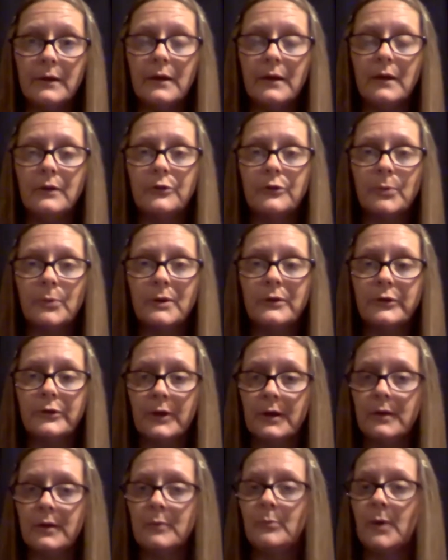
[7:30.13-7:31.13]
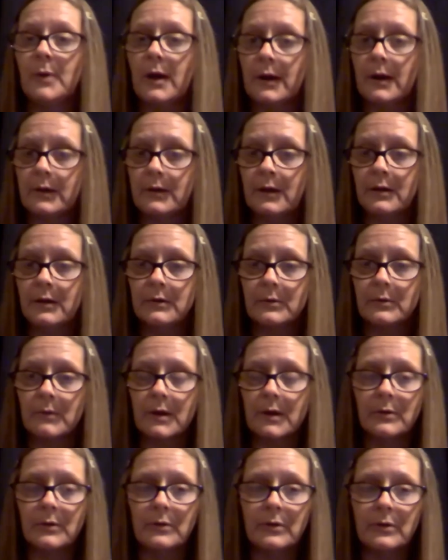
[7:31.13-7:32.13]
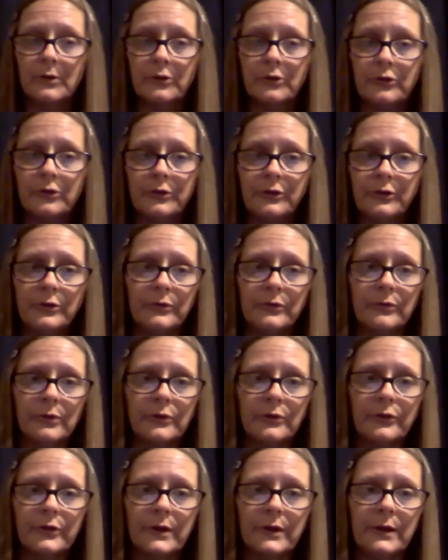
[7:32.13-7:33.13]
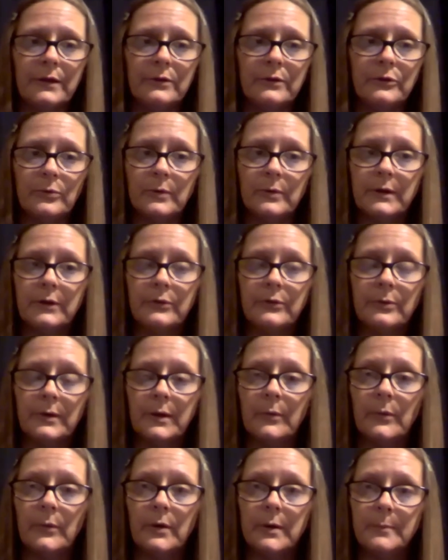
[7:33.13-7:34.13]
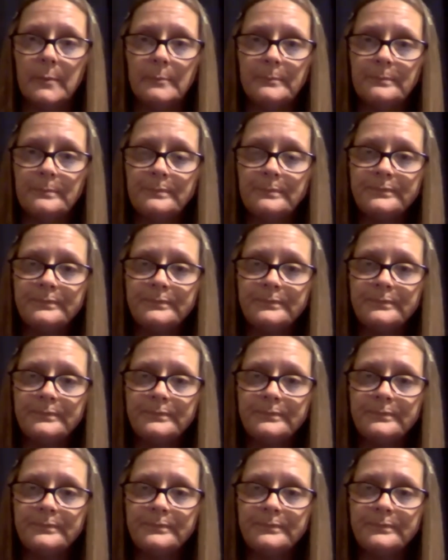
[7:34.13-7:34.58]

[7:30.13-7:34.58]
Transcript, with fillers: as presented by Colorado Christian University in 2021.